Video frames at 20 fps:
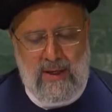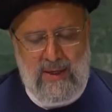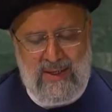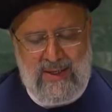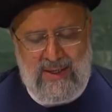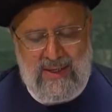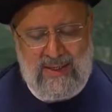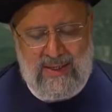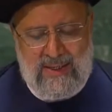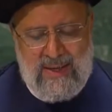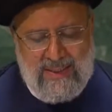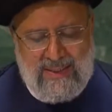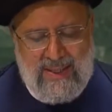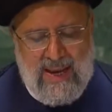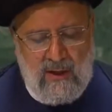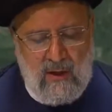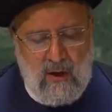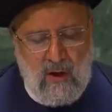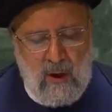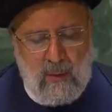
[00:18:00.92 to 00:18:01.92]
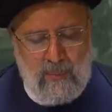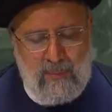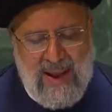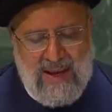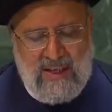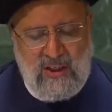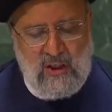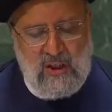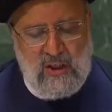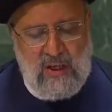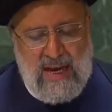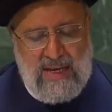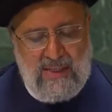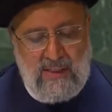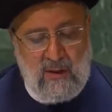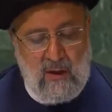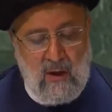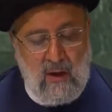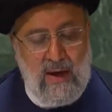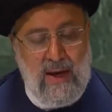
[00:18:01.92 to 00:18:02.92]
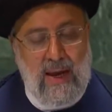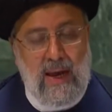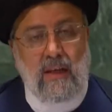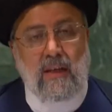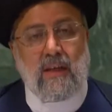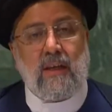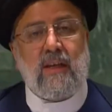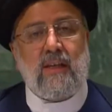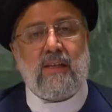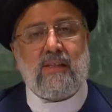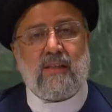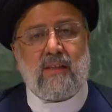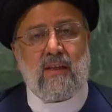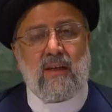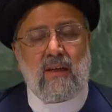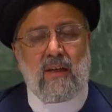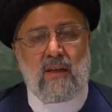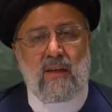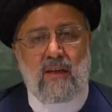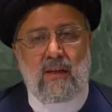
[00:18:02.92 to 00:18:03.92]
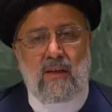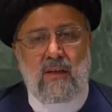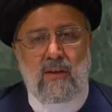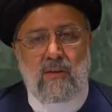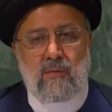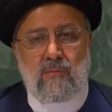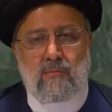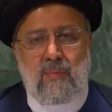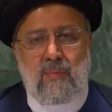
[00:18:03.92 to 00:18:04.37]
any type of foreign presence, not only it is